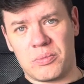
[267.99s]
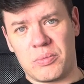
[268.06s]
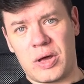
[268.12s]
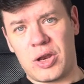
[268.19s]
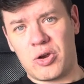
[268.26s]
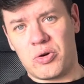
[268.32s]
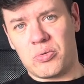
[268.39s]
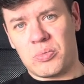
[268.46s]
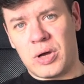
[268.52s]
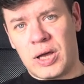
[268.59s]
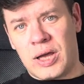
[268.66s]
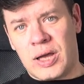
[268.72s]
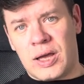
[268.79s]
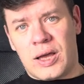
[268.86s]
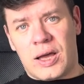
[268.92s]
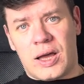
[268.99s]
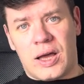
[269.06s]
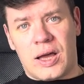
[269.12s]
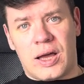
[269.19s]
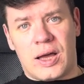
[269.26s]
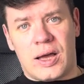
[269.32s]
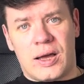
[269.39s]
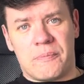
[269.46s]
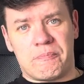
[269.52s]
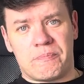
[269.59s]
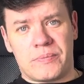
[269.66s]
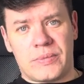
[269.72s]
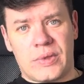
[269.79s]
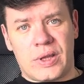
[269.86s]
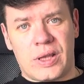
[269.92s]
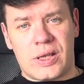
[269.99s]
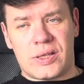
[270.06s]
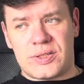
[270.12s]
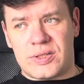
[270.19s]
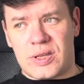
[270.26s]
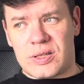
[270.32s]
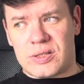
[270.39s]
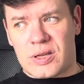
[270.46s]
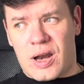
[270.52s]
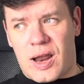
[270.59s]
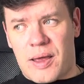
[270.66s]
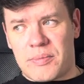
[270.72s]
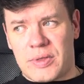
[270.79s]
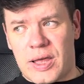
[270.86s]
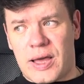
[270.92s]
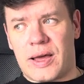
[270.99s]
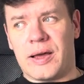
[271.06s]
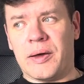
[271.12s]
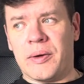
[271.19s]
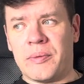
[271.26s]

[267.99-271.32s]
Medium. It's described there.